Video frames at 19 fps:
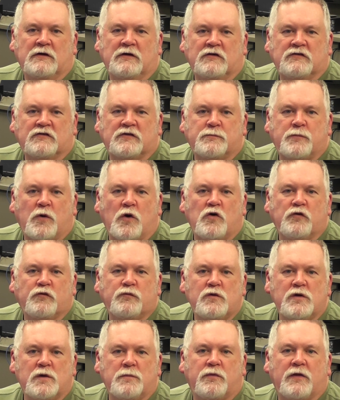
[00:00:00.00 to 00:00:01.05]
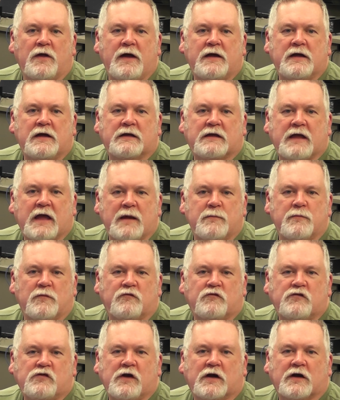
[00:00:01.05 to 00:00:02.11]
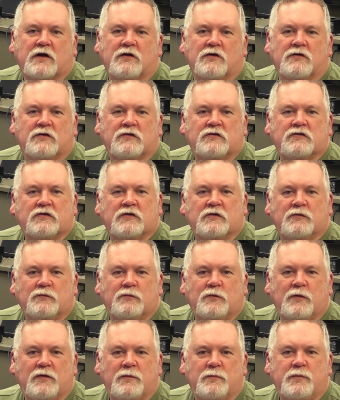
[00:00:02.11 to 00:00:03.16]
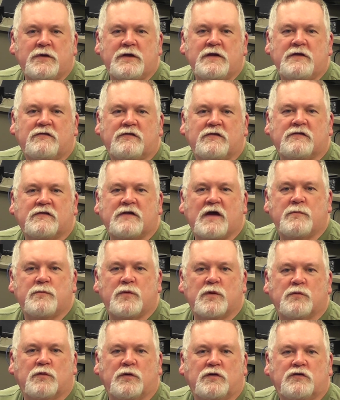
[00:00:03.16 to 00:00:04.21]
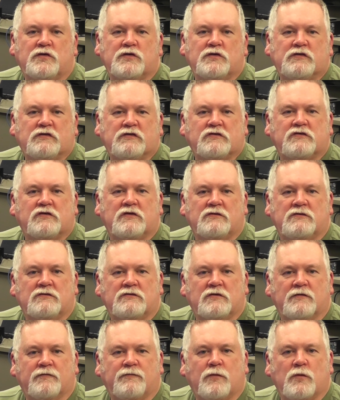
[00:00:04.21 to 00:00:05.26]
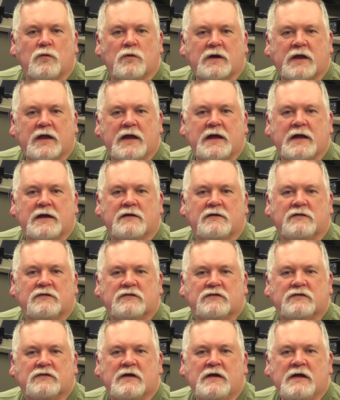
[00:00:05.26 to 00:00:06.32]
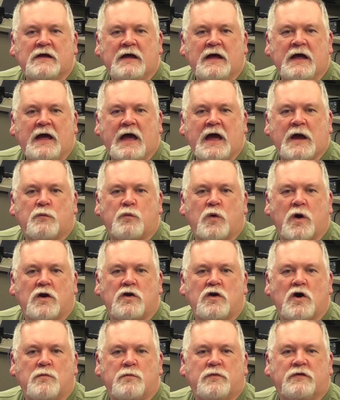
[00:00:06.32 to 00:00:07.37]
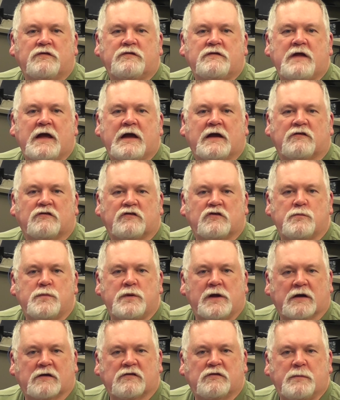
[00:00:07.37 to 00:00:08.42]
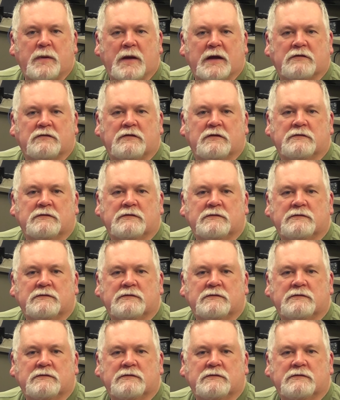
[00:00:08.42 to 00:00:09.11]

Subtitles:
suppose we are playing a game of checkers where the pieces have been reduced to 4 kings and where no mistake is to be expected.